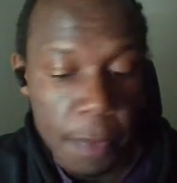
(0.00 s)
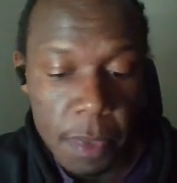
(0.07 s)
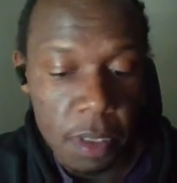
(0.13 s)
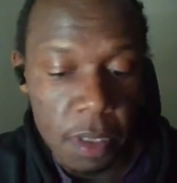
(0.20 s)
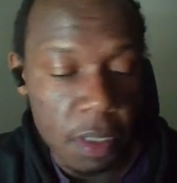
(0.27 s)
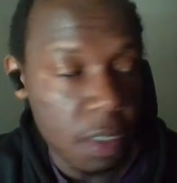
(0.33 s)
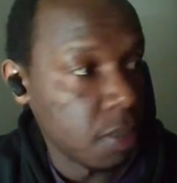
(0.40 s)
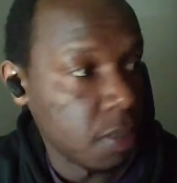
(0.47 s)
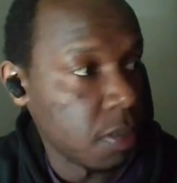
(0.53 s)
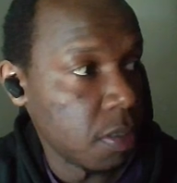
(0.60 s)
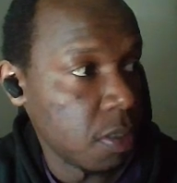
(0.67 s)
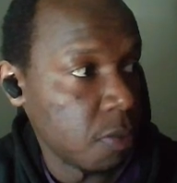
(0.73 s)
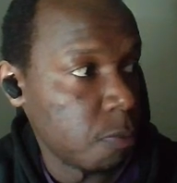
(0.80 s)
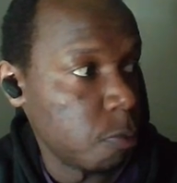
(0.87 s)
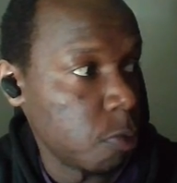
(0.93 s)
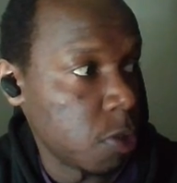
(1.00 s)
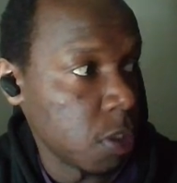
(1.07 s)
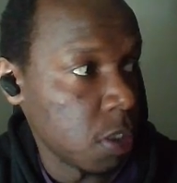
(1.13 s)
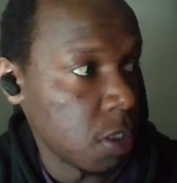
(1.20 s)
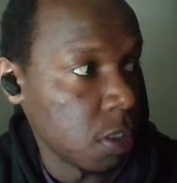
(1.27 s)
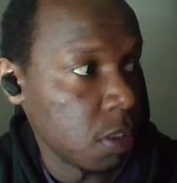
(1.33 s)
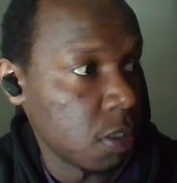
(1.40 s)
Yeah, that
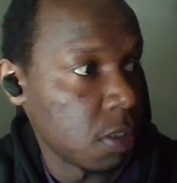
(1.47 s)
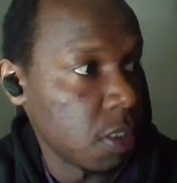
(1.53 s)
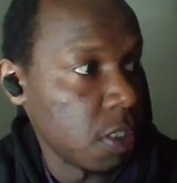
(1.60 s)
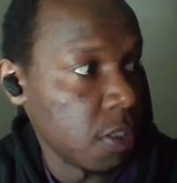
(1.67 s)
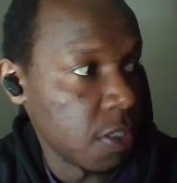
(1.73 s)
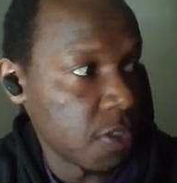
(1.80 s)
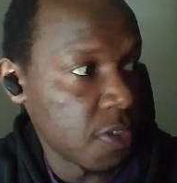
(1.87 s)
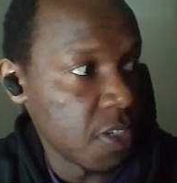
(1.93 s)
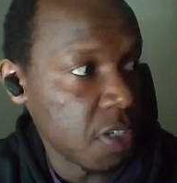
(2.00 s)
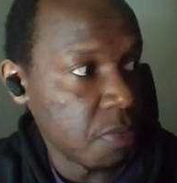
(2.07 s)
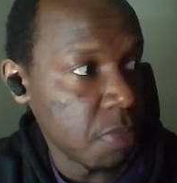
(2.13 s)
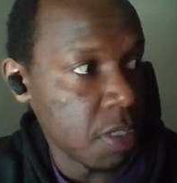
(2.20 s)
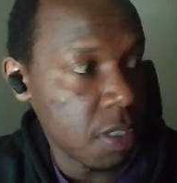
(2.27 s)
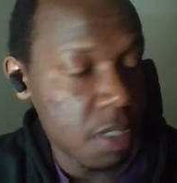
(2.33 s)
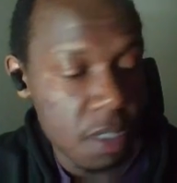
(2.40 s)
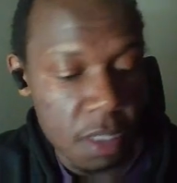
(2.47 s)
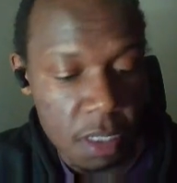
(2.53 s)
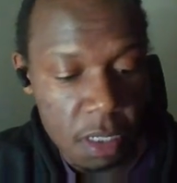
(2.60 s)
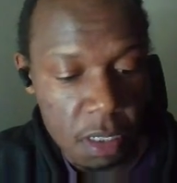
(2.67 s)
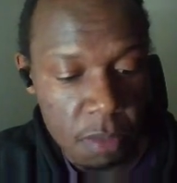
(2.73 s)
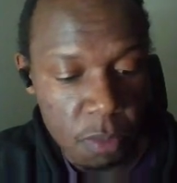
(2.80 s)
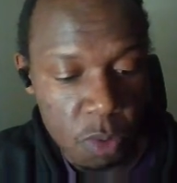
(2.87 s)
end the statement.
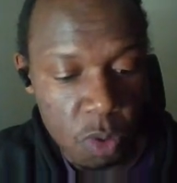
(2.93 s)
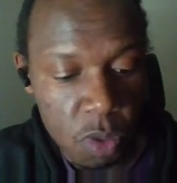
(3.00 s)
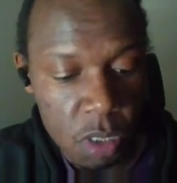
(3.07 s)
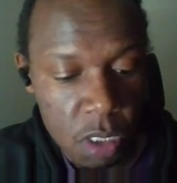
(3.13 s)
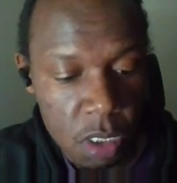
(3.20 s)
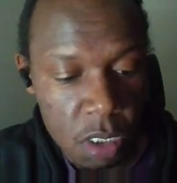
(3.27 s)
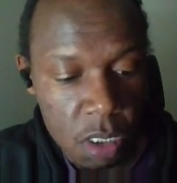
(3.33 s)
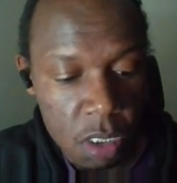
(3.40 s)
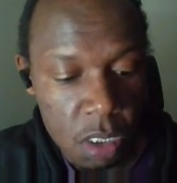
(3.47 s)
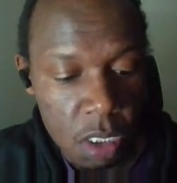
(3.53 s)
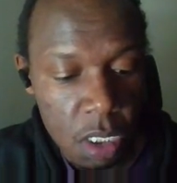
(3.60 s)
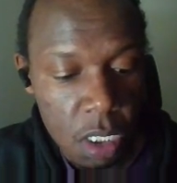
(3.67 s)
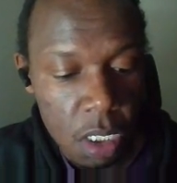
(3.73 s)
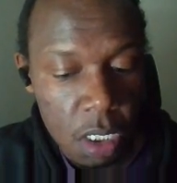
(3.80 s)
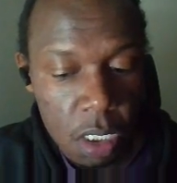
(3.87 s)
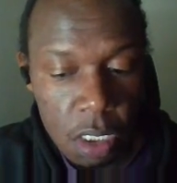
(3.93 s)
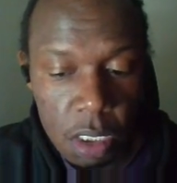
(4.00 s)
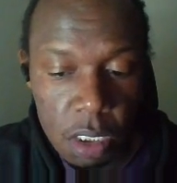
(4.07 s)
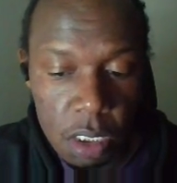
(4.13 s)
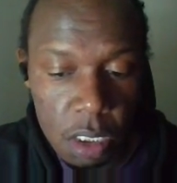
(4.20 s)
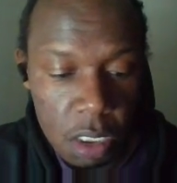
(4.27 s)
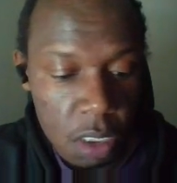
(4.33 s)
Then I'm gonna
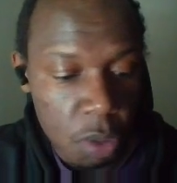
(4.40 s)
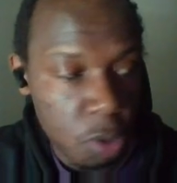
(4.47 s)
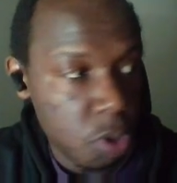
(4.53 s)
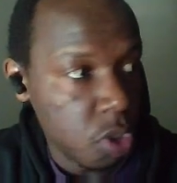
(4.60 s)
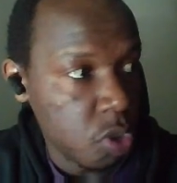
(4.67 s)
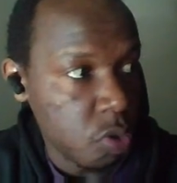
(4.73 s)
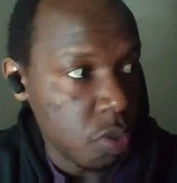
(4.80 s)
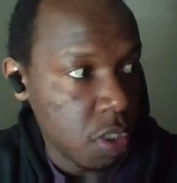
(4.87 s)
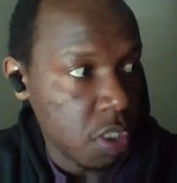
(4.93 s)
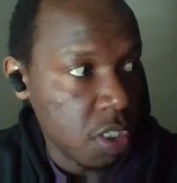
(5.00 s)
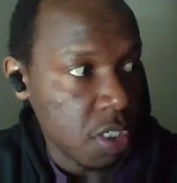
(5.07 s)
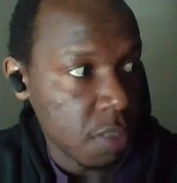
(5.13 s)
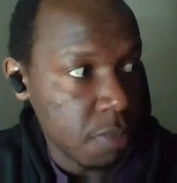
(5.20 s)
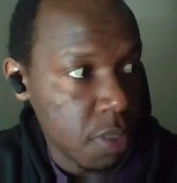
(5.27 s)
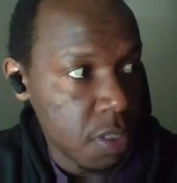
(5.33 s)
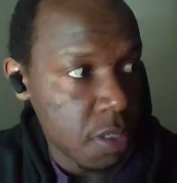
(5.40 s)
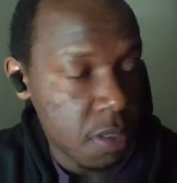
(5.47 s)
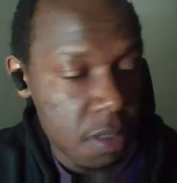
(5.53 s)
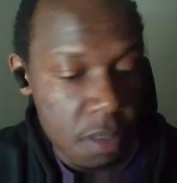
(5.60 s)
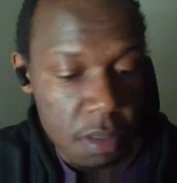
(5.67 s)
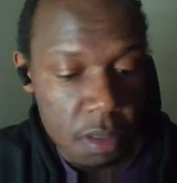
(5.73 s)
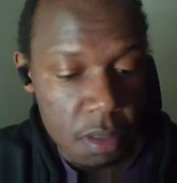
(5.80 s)
log into the
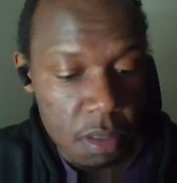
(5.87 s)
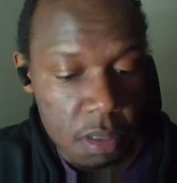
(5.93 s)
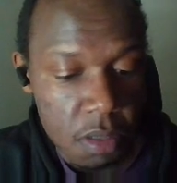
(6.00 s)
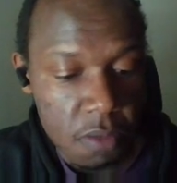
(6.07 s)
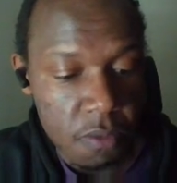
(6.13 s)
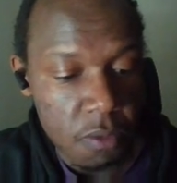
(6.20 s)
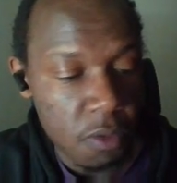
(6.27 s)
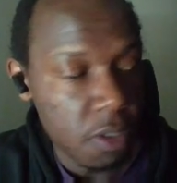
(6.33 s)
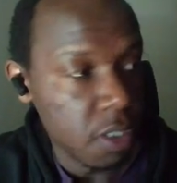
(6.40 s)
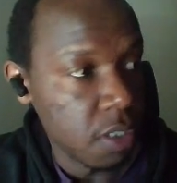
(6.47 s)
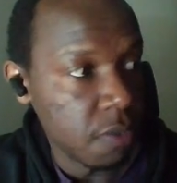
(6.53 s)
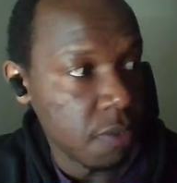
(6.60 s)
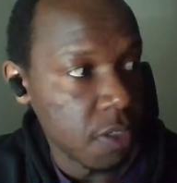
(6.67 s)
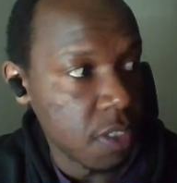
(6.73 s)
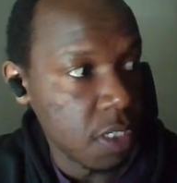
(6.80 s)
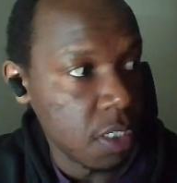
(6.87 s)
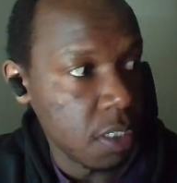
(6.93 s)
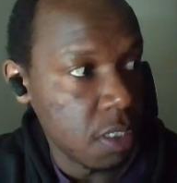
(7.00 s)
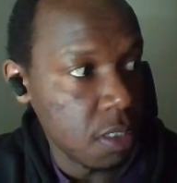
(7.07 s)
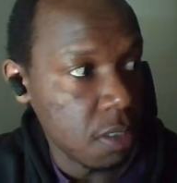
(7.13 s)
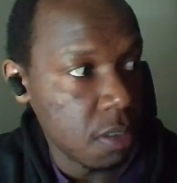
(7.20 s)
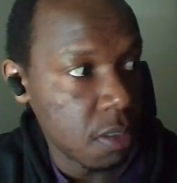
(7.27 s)
database for health
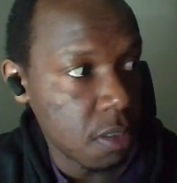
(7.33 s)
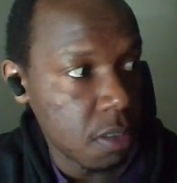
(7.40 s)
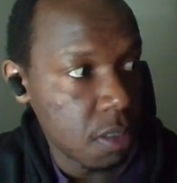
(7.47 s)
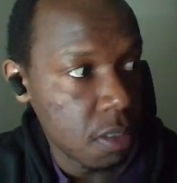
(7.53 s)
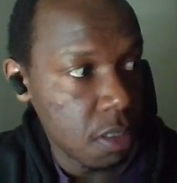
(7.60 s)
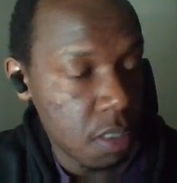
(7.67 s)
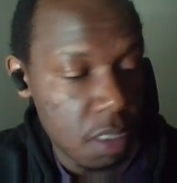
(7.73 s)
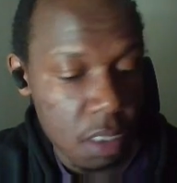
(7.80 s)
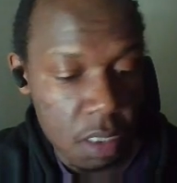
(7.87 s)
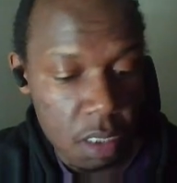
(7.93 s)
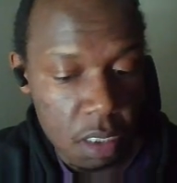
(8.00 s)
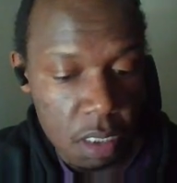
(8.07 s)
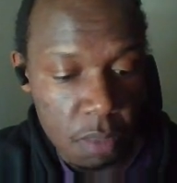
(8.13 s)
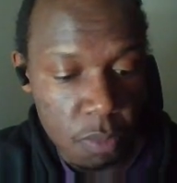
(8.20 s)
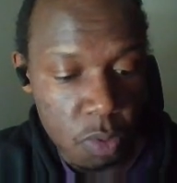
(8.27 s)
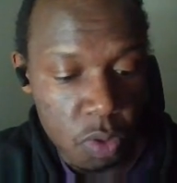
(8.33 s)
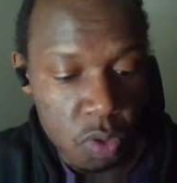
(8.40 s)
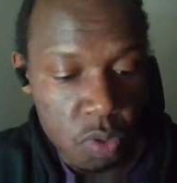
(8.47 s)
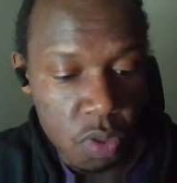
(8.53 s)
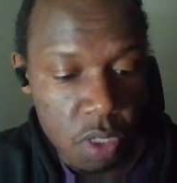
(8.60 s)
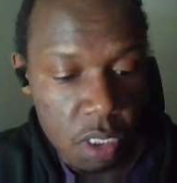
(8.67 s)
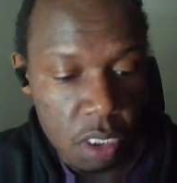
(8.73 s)
facilities, and then I'm going
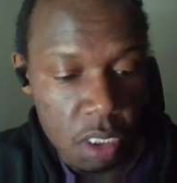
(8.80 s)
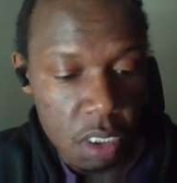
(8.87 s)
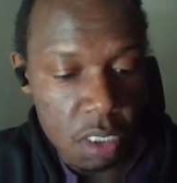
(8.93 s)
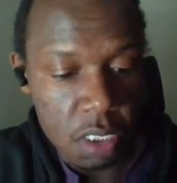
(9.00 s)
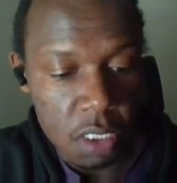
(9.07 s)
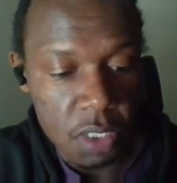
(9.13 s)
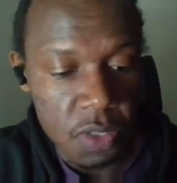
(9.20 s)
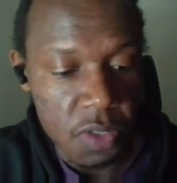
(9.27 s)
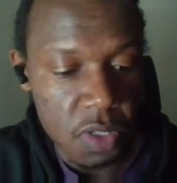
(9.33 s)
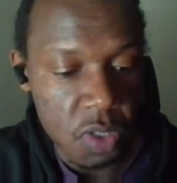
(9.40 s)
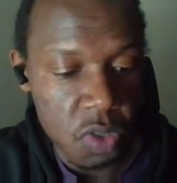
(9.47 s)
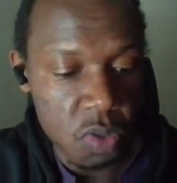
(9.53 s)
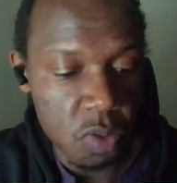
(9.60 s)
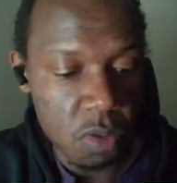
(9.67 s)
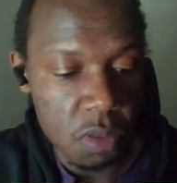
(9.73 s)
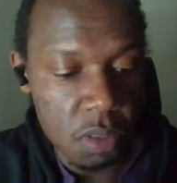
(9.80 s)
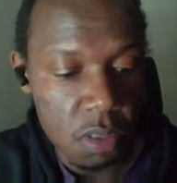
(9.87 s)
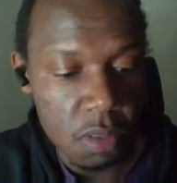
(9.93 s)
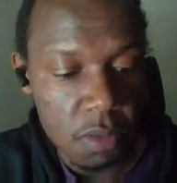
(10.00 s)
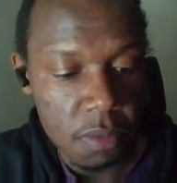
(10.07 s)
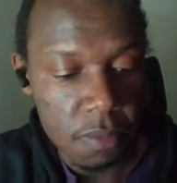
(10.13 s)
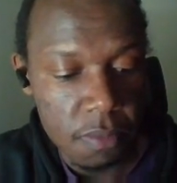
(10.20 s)
to create an extension
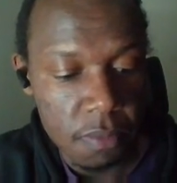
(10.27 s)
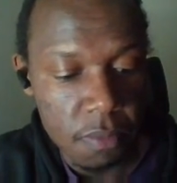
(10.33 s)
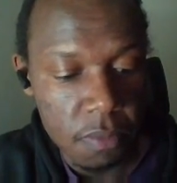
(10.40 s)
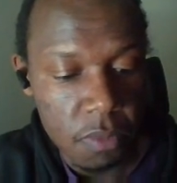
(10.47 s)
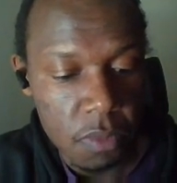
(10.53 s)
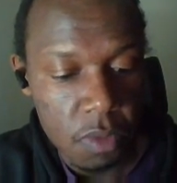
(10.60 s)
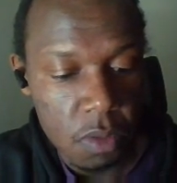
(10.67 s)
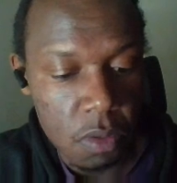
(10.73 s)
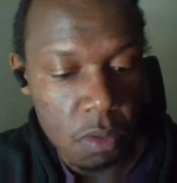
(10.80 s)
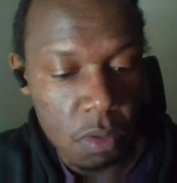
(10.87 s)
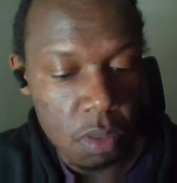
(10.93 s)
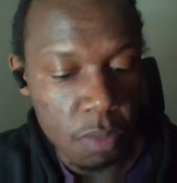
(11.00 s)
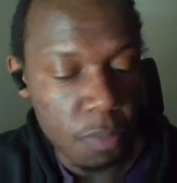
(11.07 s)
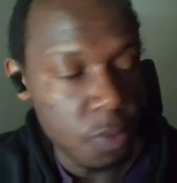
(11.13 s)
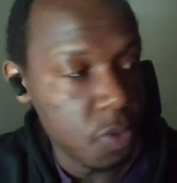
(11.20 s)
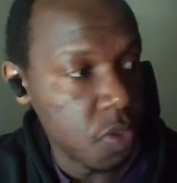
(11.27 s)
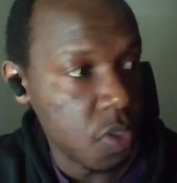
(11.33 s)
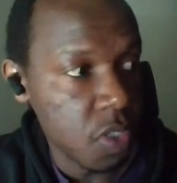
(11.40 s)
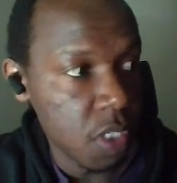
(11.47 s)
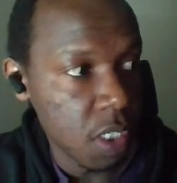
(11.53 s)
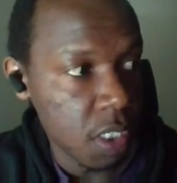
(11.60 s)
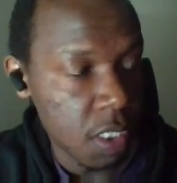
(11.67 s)
called
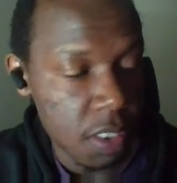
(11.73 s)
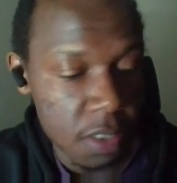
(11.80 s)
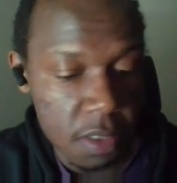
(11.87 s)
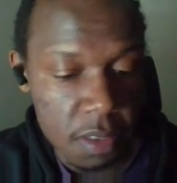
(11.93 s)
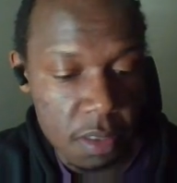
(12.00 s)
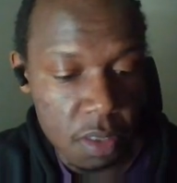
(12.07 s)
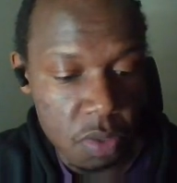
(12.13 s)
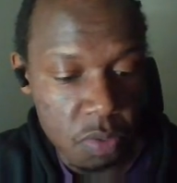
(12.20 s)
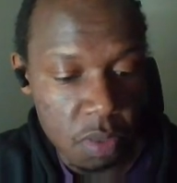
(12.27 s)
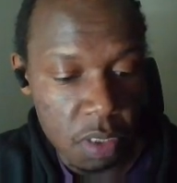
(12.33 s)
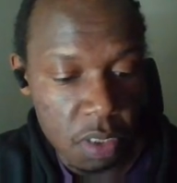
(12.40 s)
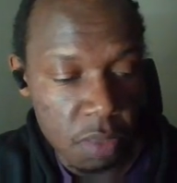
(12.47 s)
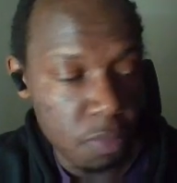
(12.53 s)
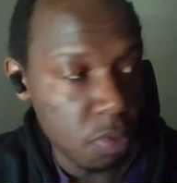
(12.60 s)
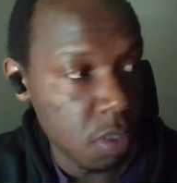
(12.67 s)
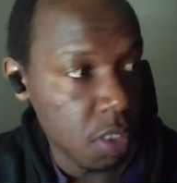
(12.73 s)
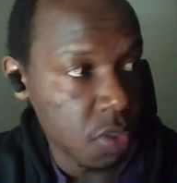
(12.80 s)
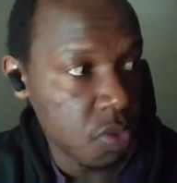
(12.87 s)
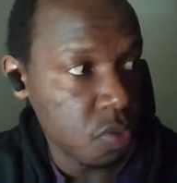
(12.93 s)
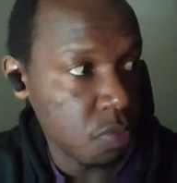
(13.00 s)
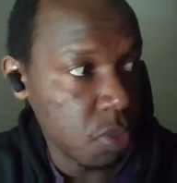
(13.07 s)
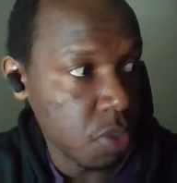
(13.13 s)
PostGIS that will enable us
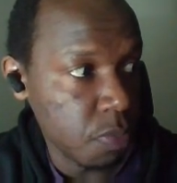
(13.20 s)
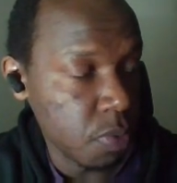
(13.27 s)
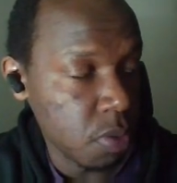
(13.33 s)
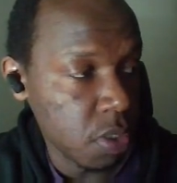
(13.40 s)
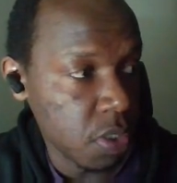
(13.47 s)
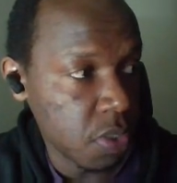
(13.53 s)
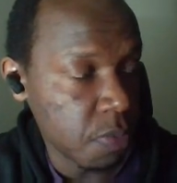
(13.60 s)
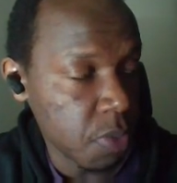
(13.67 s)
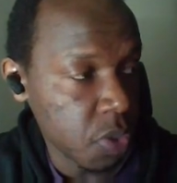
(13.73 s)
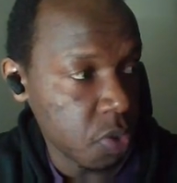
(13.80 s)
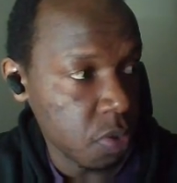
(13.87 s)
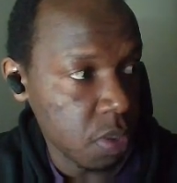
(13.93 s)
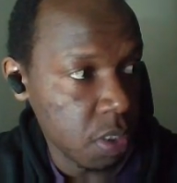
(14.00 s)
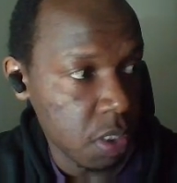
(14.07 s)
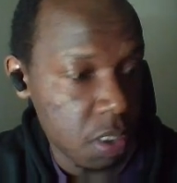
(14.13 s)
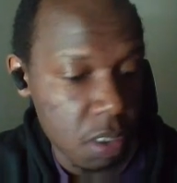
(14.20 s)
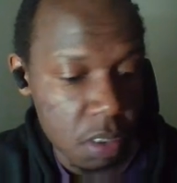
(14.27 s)
to manipulate spatial data.